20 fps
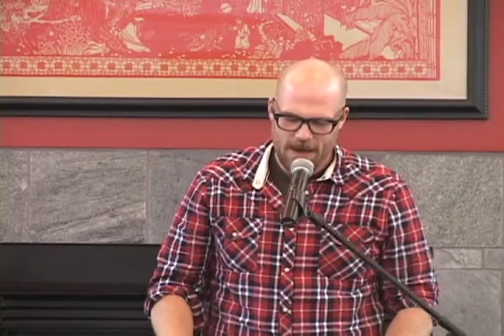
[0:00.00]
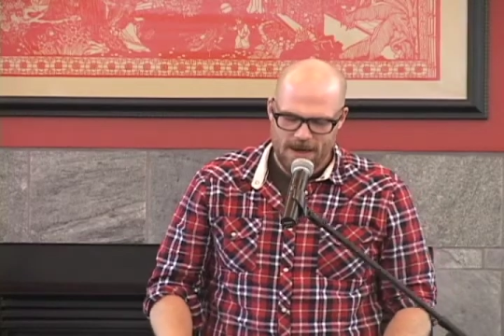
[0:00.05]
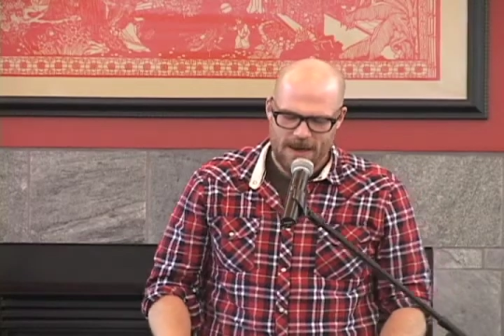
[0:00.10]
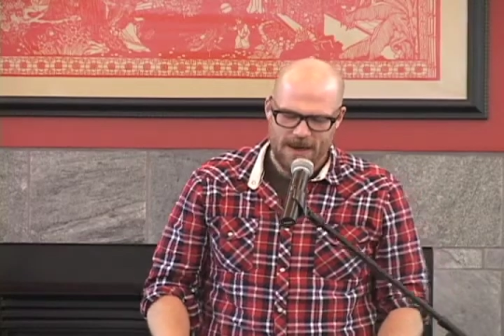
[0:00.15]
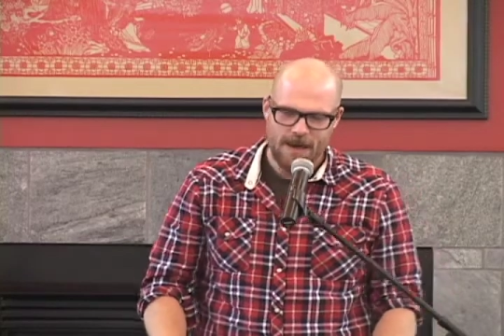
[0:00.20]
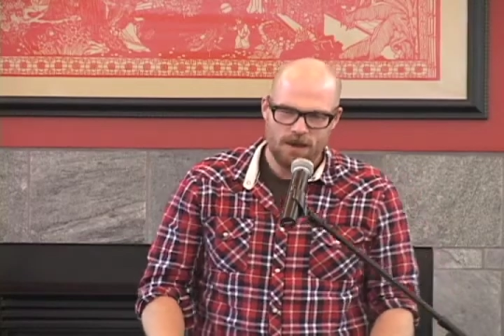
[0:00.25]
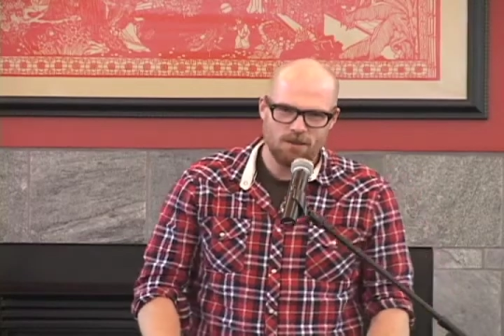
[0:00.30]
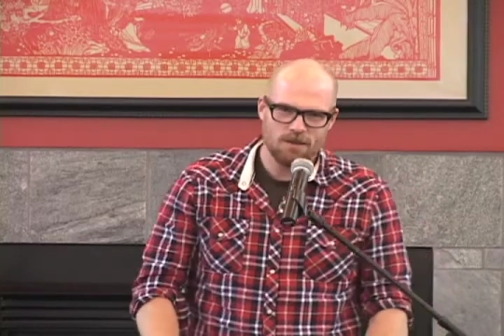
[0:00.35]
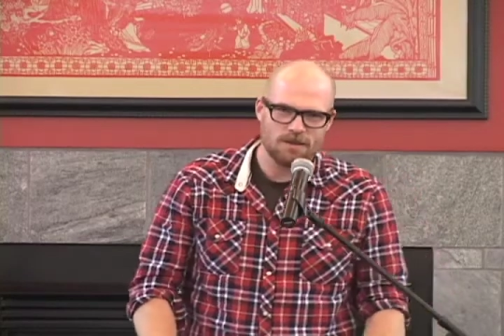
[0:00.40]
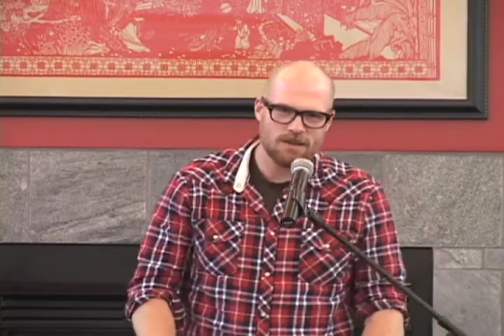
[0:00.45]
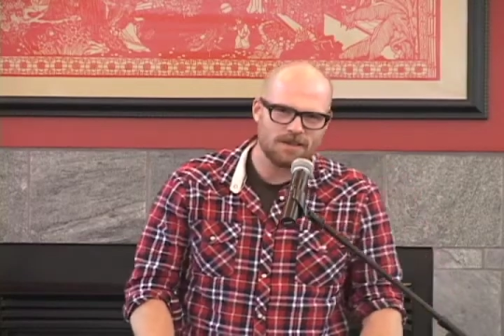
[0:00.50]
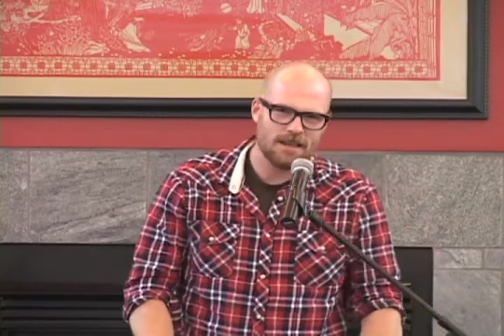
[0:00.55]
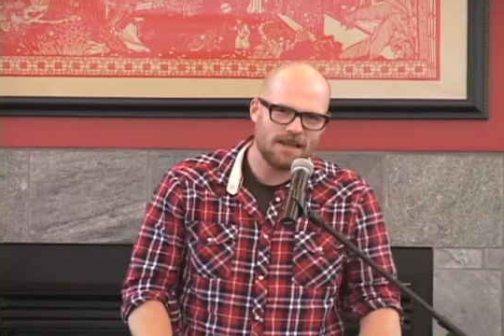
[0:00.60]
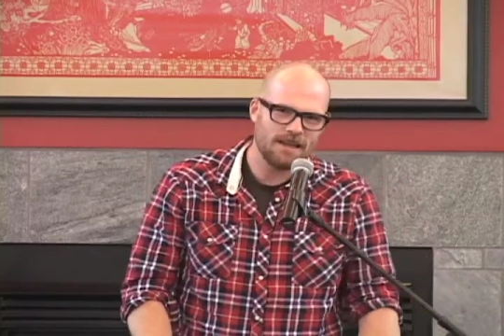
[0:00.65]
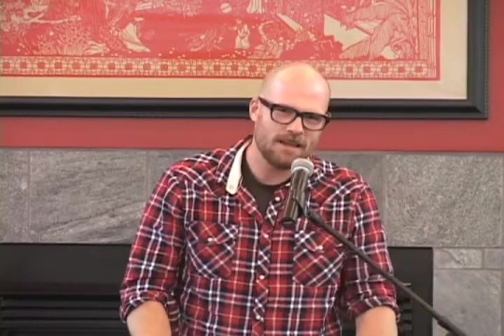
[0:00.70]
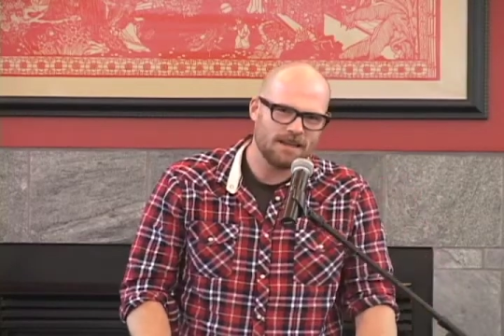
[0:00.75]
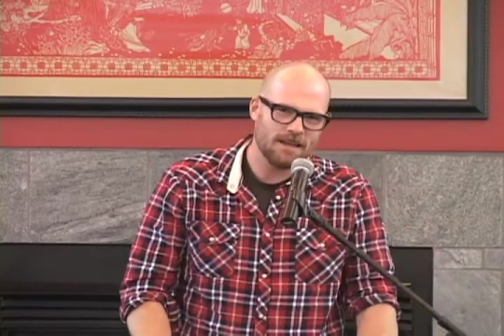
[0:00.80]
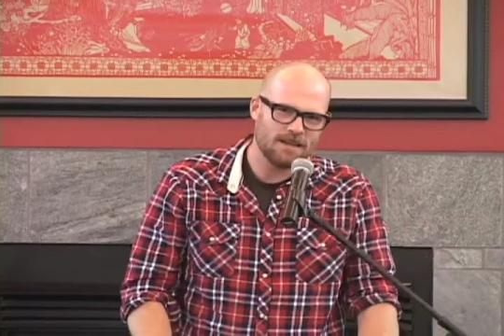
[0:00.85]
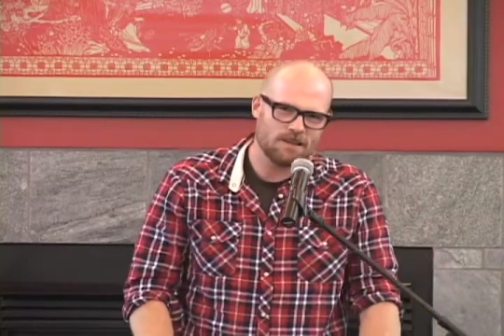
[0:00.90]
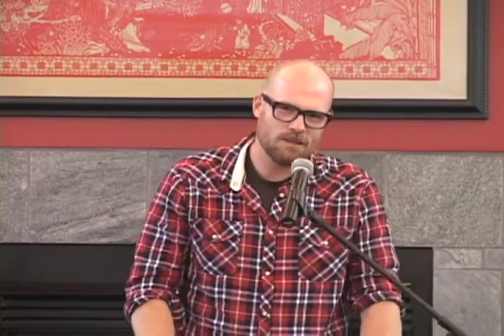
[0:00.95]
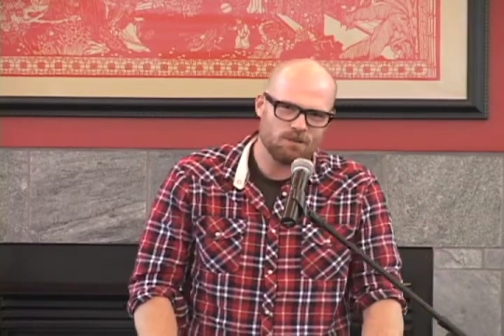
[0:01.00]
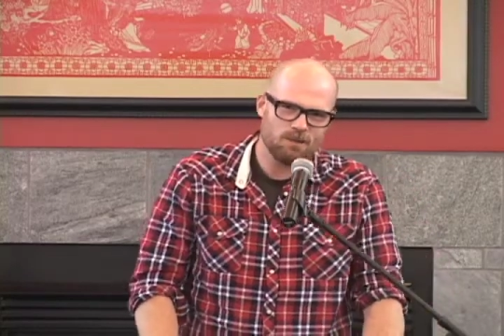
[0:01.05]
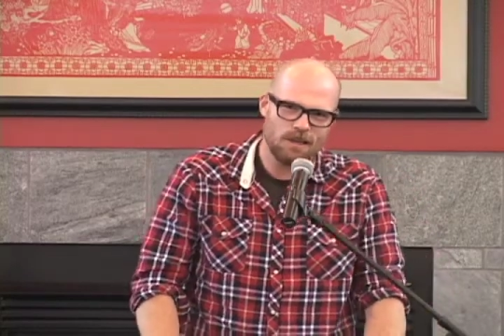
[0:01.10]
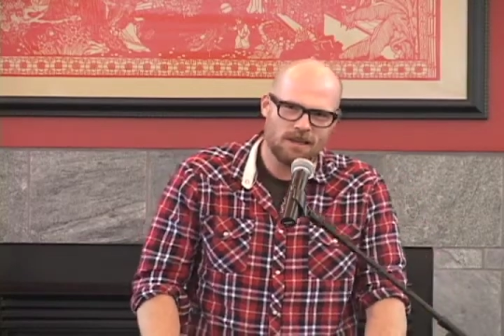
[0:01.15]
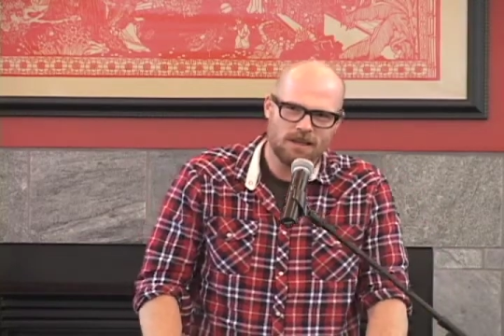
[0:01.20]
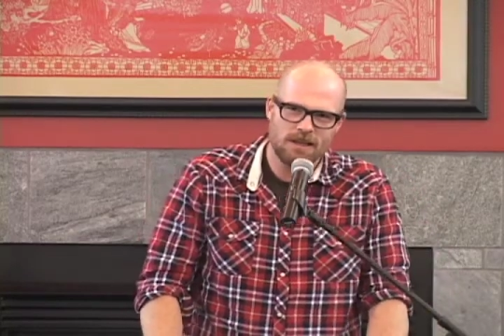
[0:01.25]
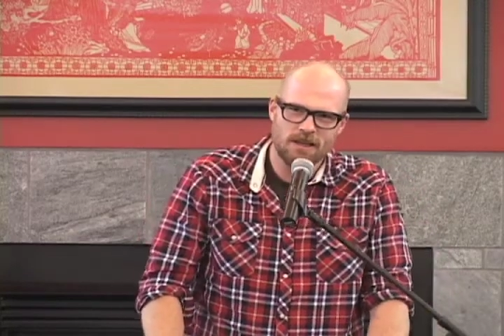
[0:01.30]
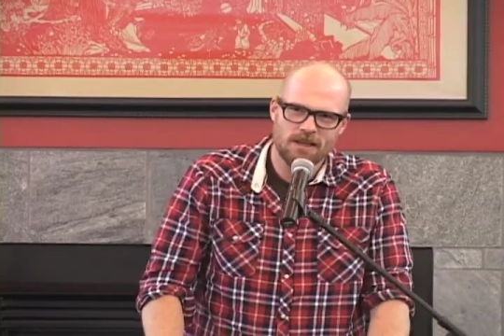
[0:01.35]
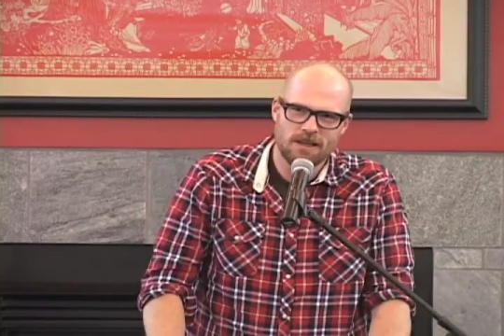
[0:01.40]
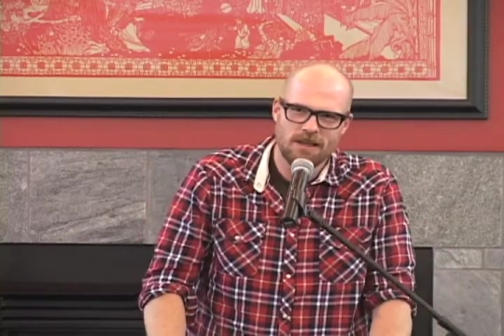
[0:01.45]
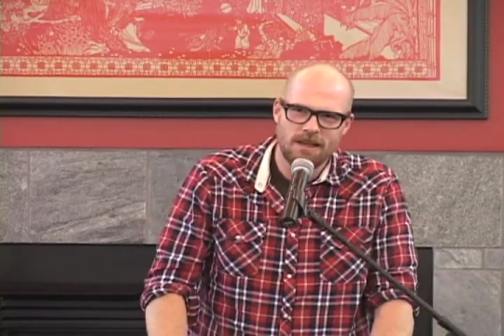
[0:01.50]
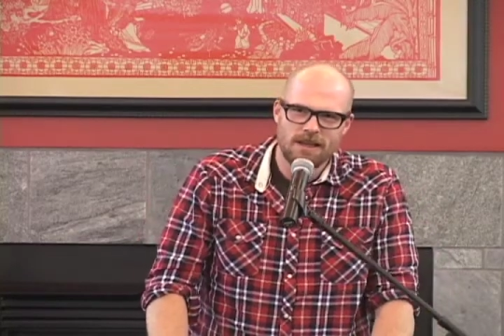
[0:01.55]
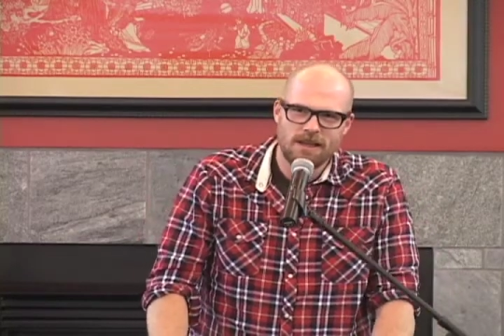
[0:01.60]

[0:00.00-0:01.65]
And I will say this with